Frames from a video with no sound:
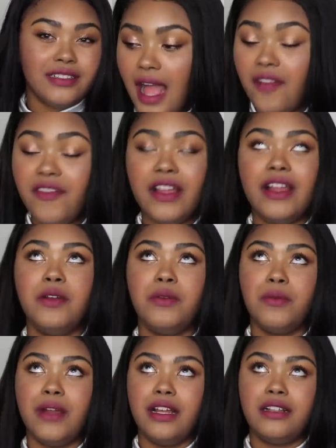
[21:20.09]
I very
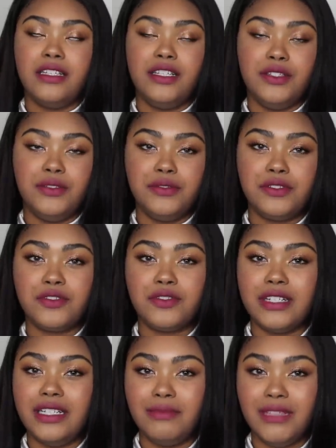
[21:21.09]
rarely use
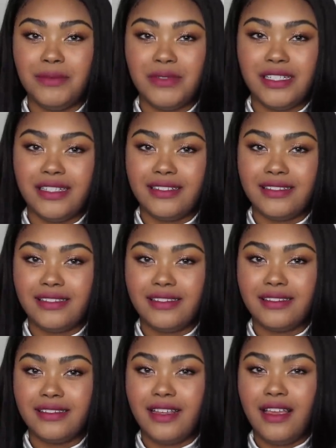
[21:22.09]
cream
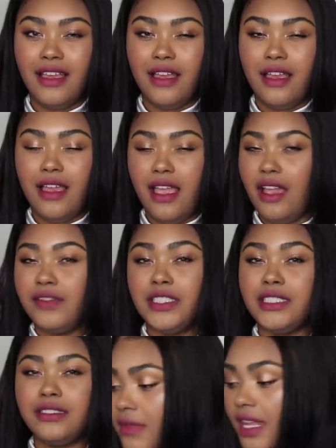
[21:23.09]
lipsticks
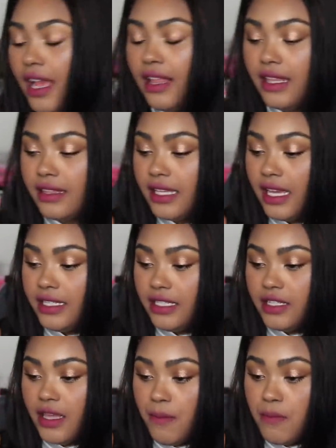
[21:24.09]
ever. I like the
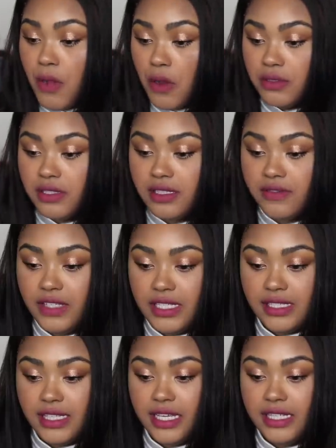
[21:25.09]
idea that most of
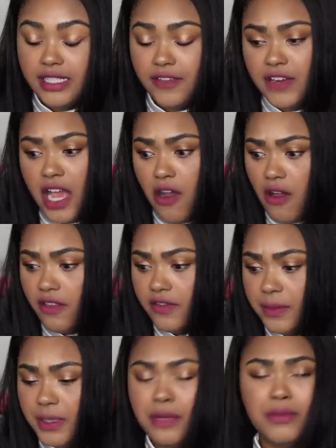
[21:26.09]
these things, if not all of
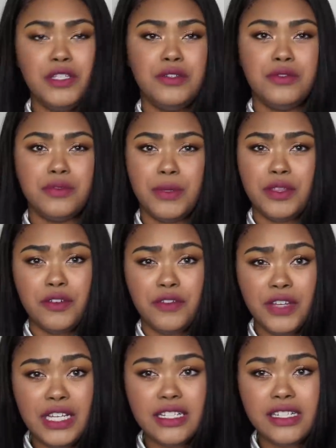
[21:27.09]
them, can be used with your
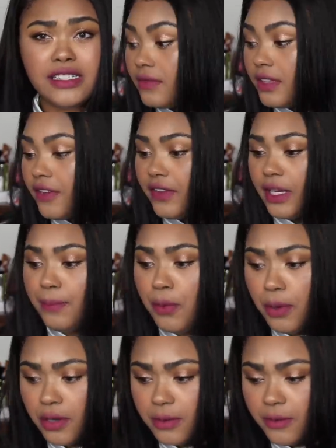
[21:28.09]
fingers. They're very
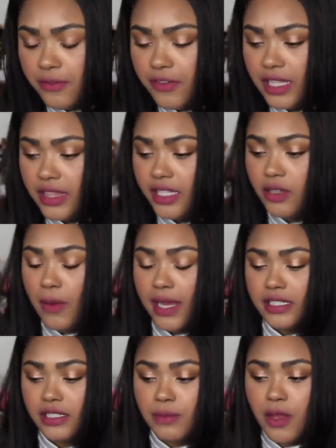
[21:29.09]
portable friendly,
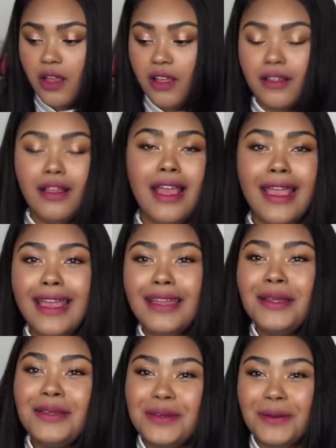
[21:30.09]
quite small, and
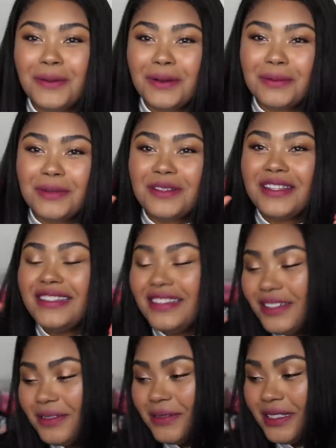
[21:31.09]
adorable. They
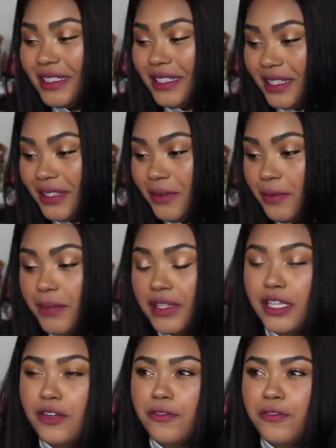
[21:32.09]
look really cute,
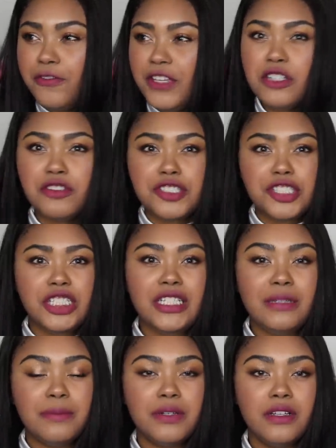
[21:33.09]
but they don't feel
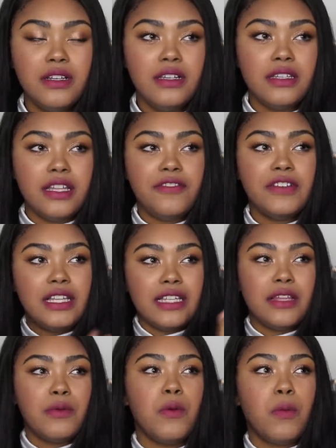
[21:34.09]
cheap. They feel
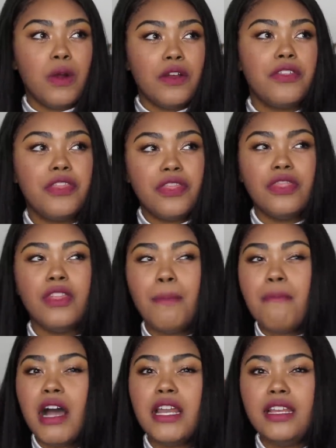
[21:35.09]
like they were worth the
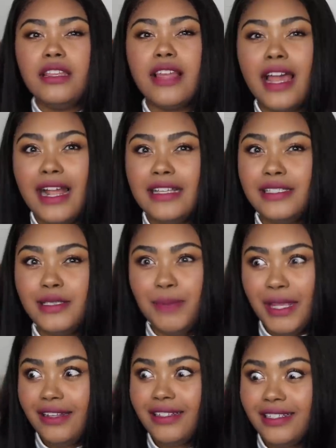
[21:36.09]
money that I
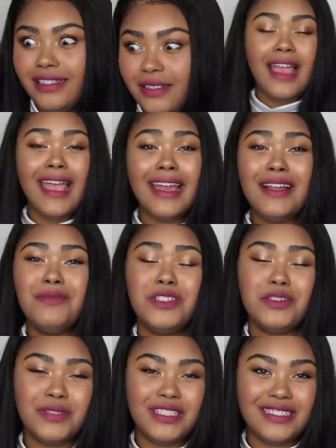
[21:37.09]
spent. And I'm
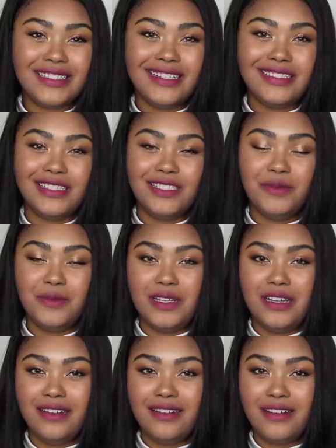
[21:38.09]
just really excited to see
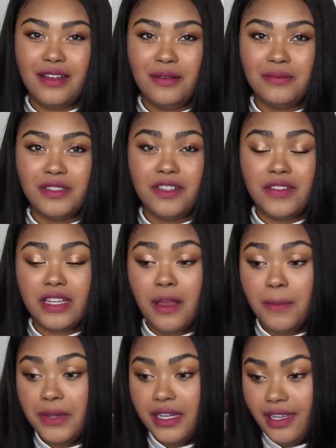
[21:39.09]
what comes of the
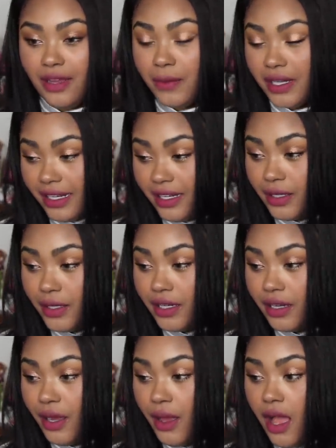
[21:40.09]
company. I want to
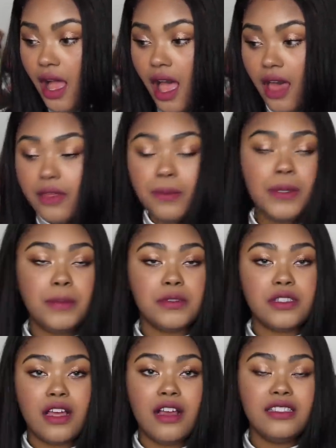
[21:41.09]
hear other
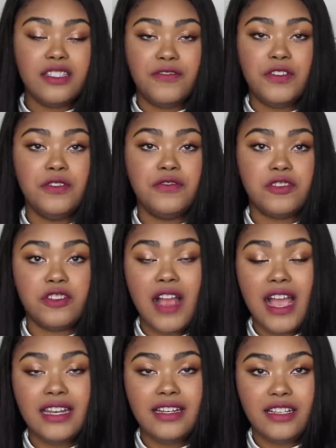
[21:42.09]
people's thoughts. If you've
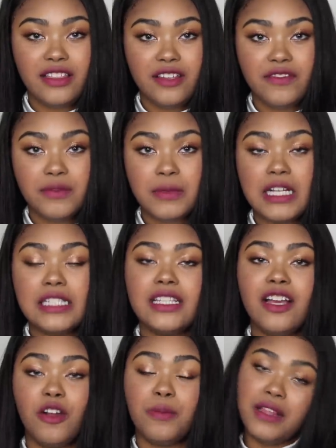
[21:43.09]
tried anything from
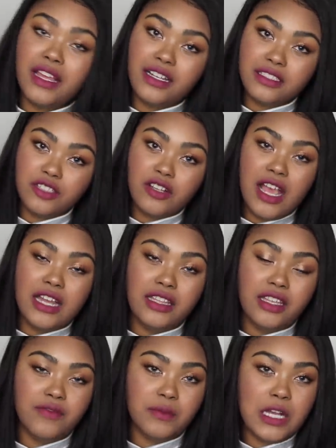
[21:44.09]
Kaja or planning to try
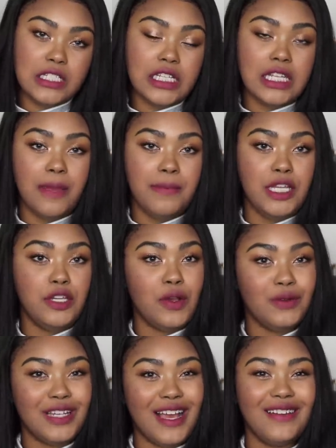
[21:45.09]
anything from Kaja, let me
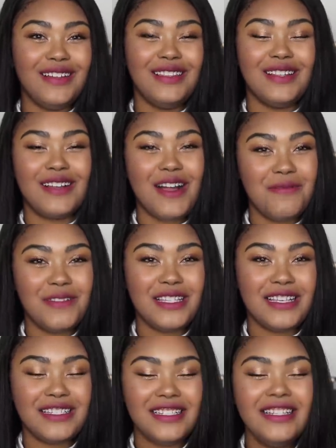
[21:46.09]
know down in the comment
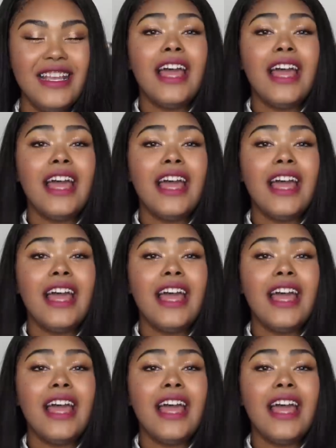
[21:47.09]
section.